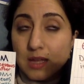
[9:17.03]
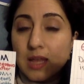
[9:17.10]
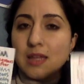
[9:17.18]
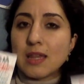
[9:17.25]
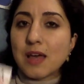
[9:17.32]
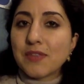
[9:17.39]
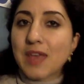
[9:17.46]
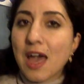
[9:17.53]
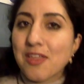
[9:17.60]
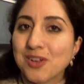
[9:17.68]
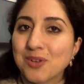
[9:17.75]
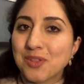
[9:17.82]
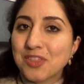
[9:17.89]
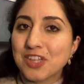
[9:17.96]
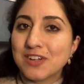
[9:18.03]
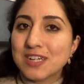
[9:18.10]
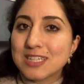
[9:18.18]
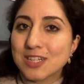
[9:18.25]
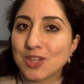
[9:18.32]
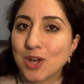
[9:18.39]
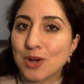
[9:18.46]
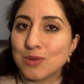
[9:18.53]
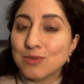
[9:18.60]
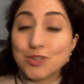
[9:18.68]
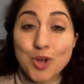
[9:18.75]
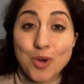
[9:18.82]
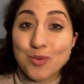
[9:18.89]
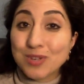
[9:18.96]
Now, the ethical theories alone
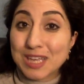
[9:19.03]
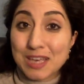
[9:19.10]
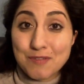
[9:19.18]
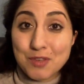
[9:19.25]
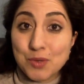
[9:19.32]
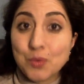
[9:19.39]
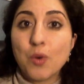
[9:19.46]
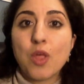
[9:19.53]
don't give you